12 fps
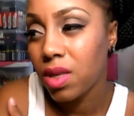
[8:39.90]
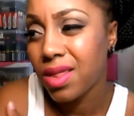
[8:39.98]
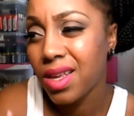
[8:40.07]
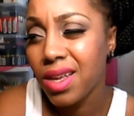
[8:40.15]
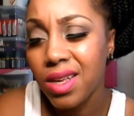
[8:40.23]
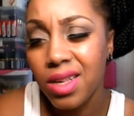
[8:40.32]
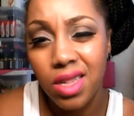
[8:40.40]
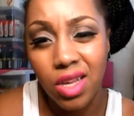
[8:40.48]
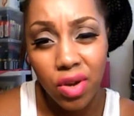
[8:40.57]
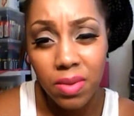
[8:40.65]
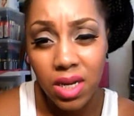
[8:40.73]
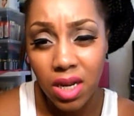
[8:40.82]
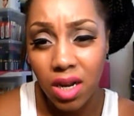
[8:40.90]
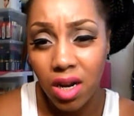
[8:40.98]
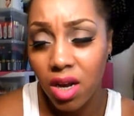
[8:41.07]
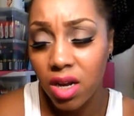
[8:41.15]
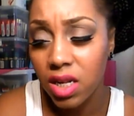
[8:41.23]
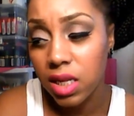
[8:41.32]
think it's the cream sheen
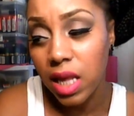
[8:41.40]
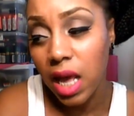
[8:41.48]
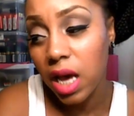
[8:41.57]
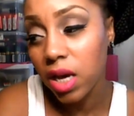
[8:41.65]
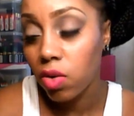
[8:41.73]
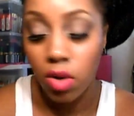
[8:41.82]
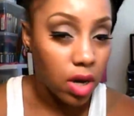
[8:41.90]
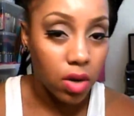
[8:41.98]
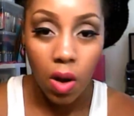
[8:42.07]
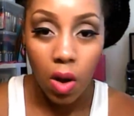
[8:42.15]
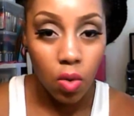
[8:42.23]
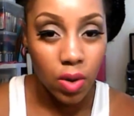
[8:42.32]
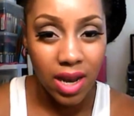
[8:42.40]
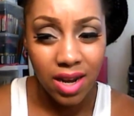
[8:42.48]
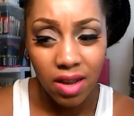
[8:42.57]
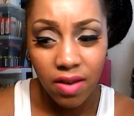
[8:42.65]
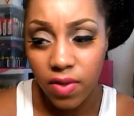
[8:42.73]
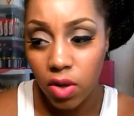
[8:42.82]
glosses. I don't know. I don't own
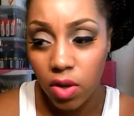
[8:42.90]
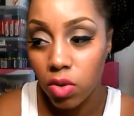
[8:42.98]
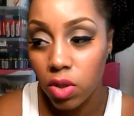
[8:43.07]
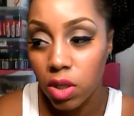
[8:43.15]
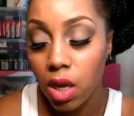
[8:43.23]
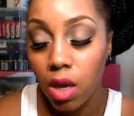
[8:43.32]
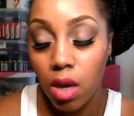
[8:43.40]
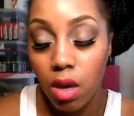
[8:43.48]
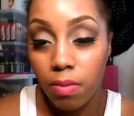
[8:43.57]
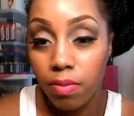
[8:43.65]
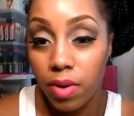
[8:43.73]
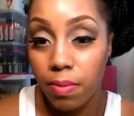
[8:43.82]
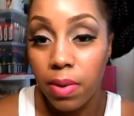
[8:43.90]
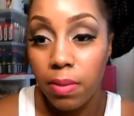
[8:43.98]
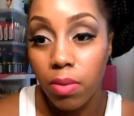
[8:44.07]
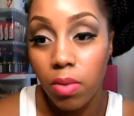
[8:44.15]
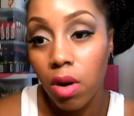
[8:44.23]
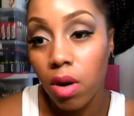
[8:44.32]
any of those. But
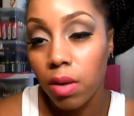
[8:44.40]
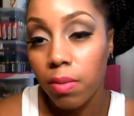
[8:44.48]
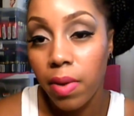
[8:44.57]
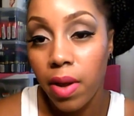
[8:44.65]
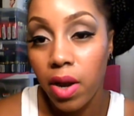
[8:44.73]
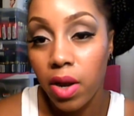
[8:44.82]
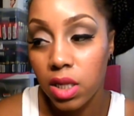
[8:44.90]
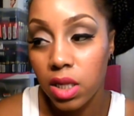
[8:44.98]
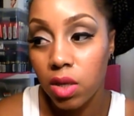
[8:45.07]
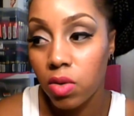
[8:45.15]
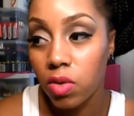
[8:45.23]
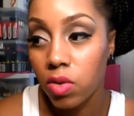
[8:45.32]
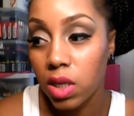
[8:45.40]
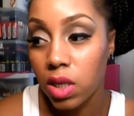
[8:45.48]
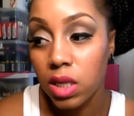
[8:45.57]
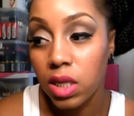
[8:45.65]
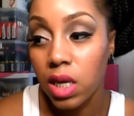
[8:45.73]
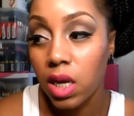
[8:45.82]
people are comparing it to those
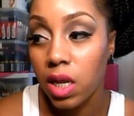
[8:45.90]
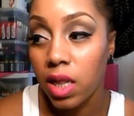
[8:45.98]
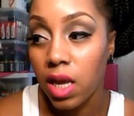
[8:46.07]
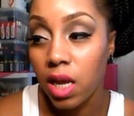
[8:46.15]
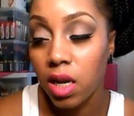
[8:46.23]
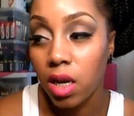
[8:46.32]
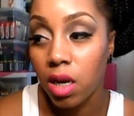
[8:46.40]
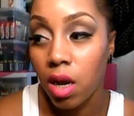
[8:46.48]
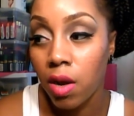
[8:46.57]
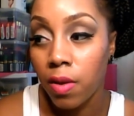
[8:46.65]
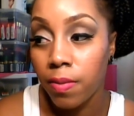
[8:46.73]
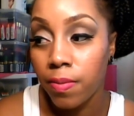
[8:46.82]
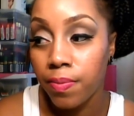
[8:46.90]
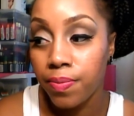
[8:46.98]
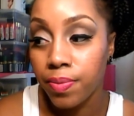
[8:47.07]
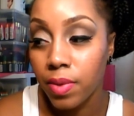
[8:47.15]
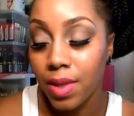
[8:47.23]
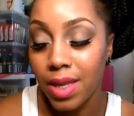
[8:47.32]
and saying that um,
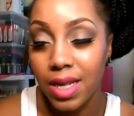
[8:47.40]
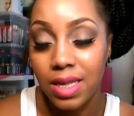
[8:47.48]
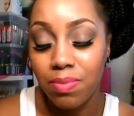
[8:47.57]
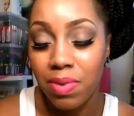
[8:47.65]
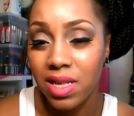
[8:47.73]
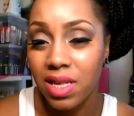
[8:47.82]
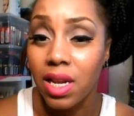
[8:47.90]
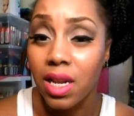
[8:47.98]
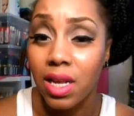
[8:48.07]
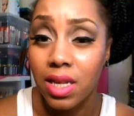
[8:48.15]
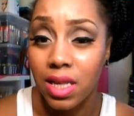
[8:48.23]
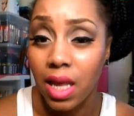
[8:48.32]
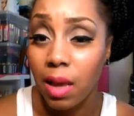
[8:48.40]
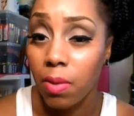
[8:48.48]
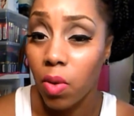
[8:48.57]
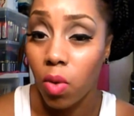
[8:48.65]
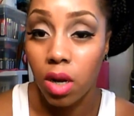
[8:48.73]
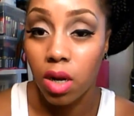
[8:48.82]
it's basically the same
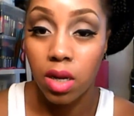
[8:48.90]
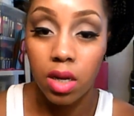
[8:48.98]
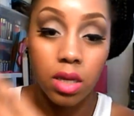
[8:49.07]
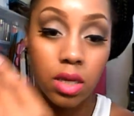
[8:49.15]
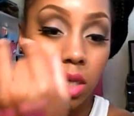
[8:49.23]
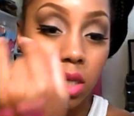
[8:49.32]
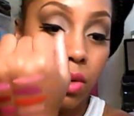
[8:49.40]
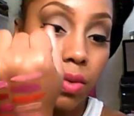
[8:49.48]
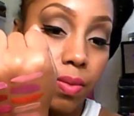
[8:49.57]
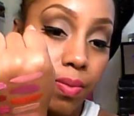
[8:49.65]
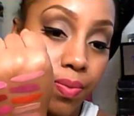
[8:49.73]
quality. So,